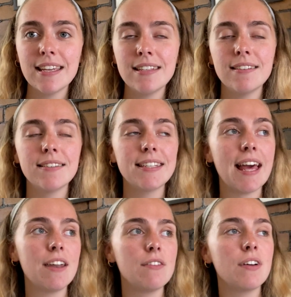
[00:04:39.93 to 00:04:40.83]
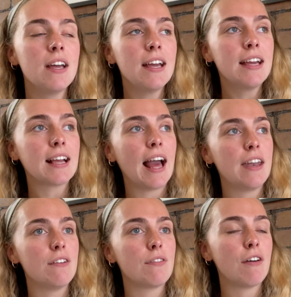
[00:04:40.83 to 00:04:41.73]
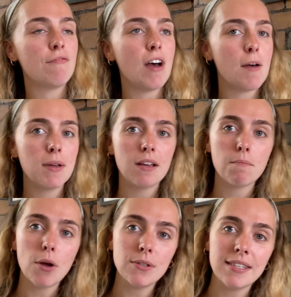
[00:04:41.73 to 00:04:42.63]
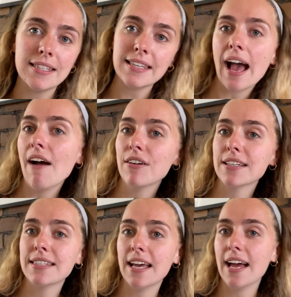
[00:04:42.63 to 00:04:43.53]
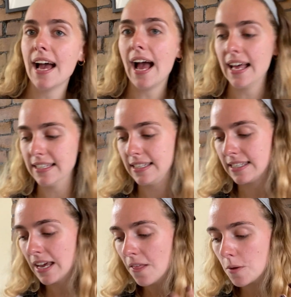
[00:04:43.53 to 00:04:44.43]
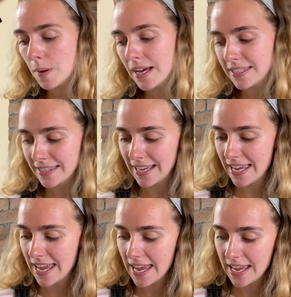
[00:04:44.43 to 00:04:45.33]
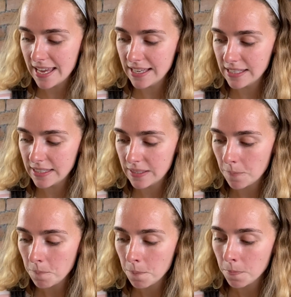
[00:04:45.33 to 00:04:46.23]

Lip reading: instead of kind of affirming Moses's character and the person that he is,